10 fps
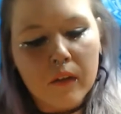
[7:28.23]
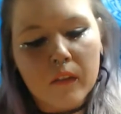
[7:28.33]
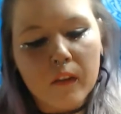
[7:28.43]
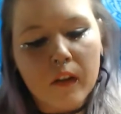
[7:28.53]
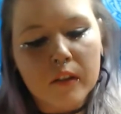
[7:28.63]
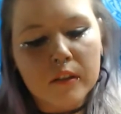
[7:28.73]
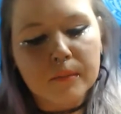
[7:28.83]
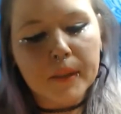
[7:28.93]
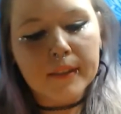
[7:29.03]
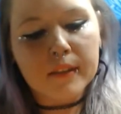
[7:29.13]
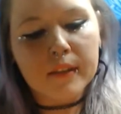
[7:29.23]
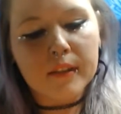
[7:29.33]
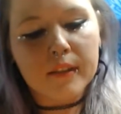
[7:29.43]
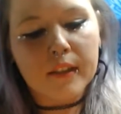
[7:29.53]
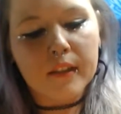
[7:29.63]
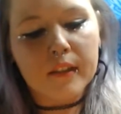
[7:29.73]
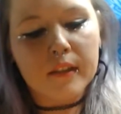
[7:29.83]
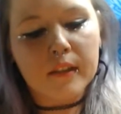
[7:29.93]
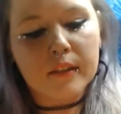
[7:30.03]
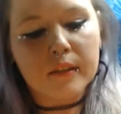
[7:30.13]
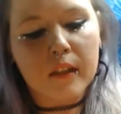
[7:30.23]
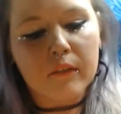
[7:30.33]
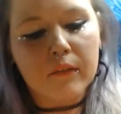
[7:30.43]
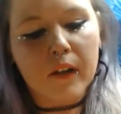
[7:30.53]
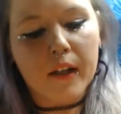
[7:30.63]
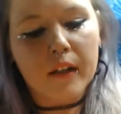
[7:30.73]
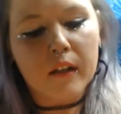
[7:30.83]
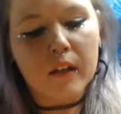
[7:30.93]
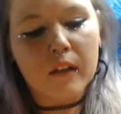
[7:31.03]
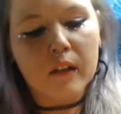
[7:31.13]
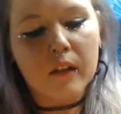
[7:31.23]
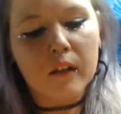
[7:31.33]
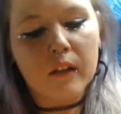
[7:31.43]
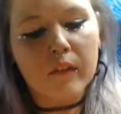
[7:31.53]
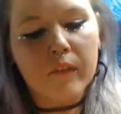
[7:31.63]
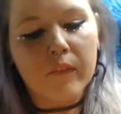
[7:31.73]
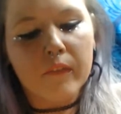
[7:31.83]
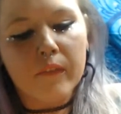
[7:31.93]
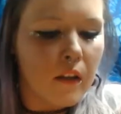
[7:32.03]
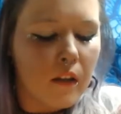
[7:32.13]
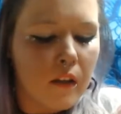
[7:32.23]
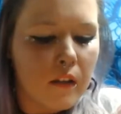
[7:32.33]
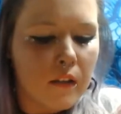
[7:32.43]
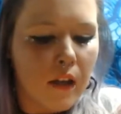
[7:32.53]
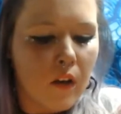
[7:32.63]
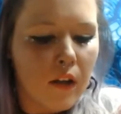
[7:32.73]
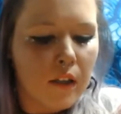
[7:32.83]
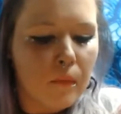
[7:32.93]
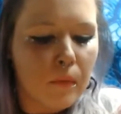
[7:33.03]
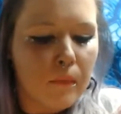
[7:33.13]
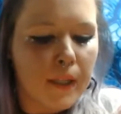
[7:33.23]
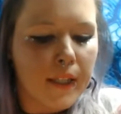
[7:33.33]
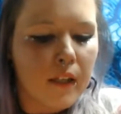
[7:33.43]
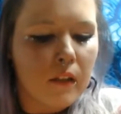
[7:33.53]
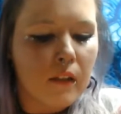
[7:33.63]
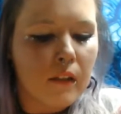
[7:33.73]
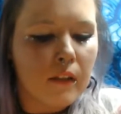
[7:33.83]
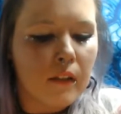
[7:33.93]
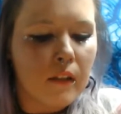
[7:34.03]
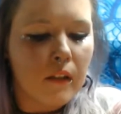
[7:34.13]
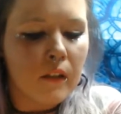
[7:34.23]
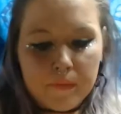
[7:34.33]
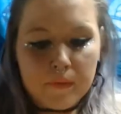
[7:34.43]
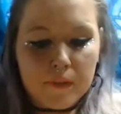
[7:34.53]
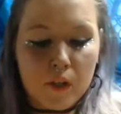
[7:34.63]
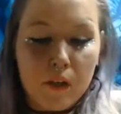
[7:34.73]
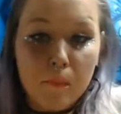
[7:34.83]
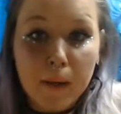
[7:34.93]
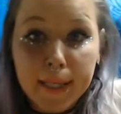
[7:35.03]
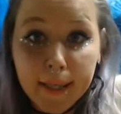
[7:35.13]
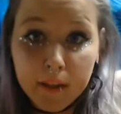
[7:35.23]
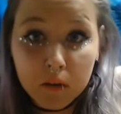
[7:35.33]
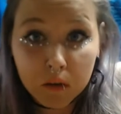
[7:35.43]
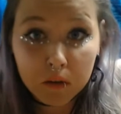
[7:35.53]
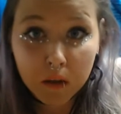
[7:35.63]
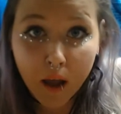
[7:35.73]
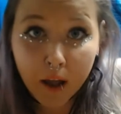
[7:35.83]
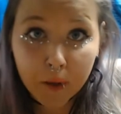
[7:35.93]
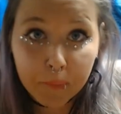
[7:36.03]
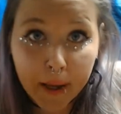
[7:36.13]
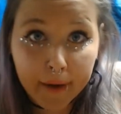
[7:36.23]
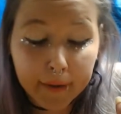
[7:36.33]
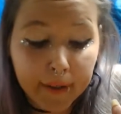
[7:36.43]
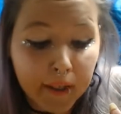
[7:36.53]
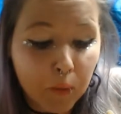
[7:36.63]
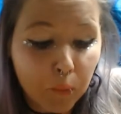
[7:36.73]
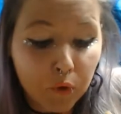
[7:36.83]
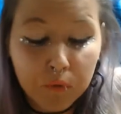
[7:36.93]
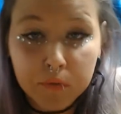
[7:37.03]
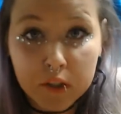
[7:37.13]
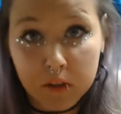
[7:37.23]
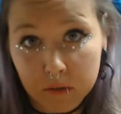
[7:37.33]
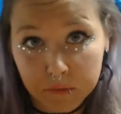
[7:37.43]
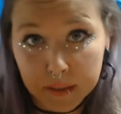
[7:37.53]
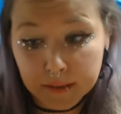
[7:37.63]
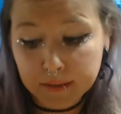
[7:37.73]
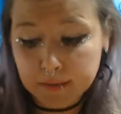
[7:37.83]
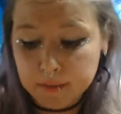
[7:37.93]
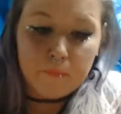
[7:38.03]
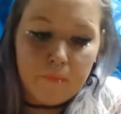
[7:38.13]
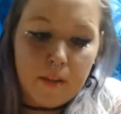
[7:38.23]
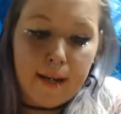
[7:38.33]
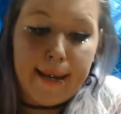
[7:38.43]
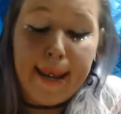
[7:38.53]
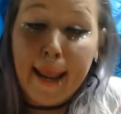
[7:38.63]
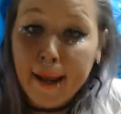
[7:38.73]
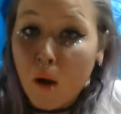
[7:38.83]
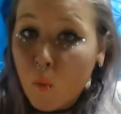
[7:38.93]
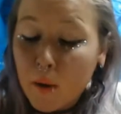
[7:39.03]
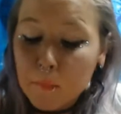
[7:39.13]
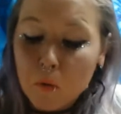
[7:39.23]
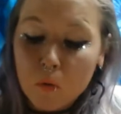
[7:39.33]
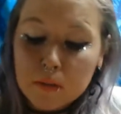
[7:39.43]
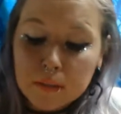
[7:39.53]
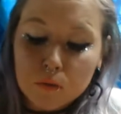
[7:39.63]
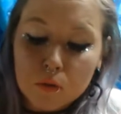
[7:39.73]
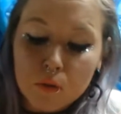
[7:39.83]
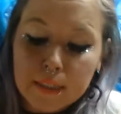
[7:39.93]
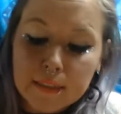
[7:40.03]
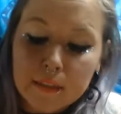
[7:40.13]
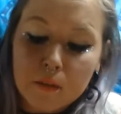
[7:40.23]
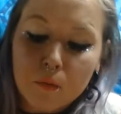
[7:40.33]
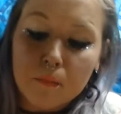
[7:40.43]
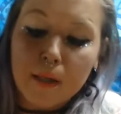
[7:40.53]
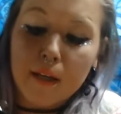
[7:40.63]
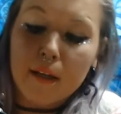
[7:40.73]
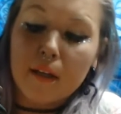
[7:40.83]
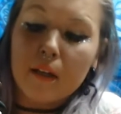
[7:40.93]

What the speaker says: I just basically lit this on fire, and now I can put my candle on there. So I got my candle on my heat-proof surface. Now I'm going to anoint it with my